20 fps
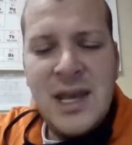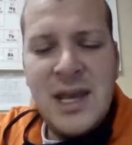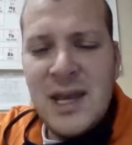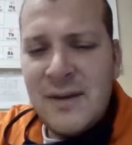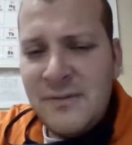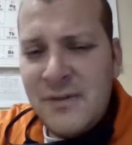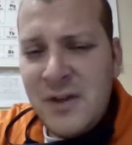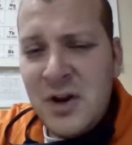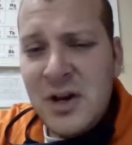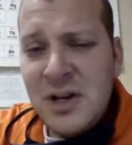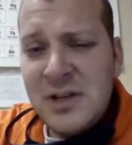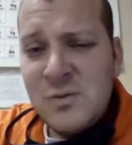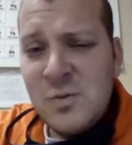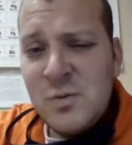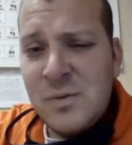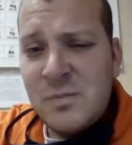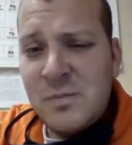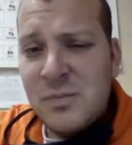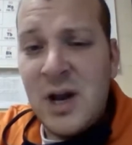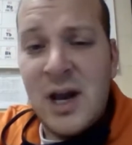If there is
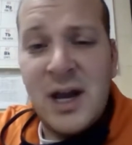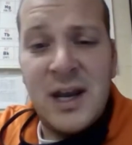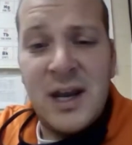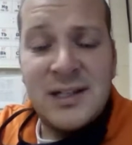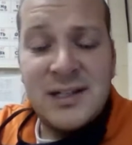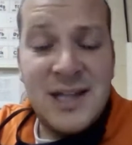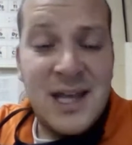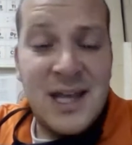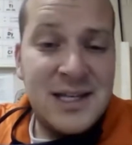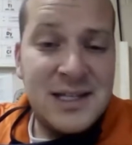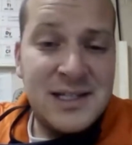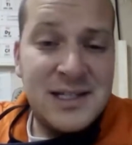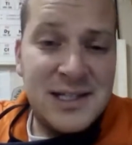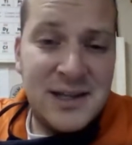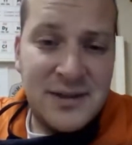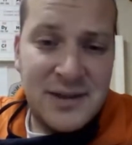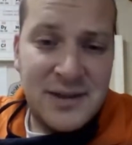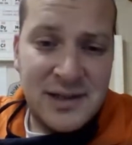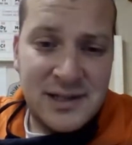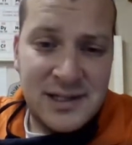one product, that is
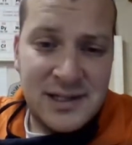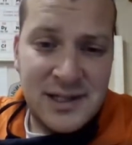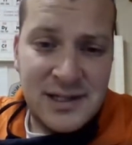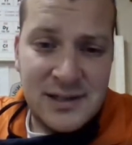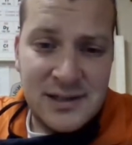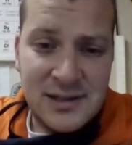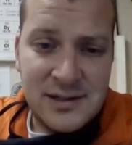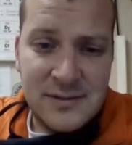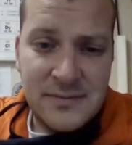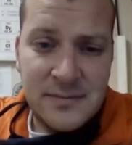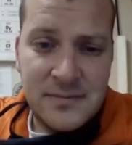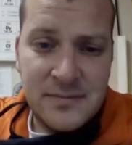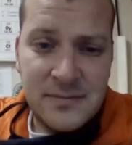synthesis.